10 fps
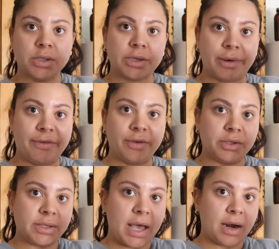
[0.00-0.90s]
So I
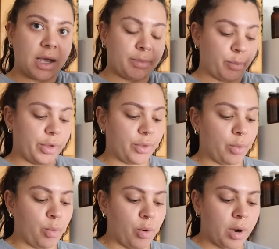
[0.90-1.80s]
filled that up
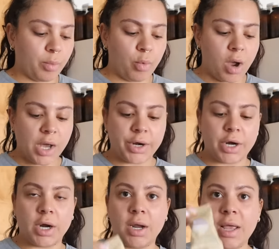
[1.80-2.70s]
with warm
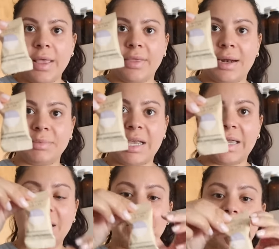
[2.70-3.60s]
water. Then I'm
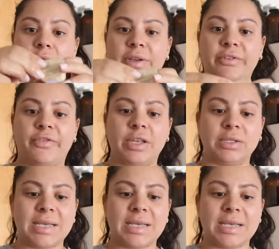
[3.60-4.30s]
taking my refill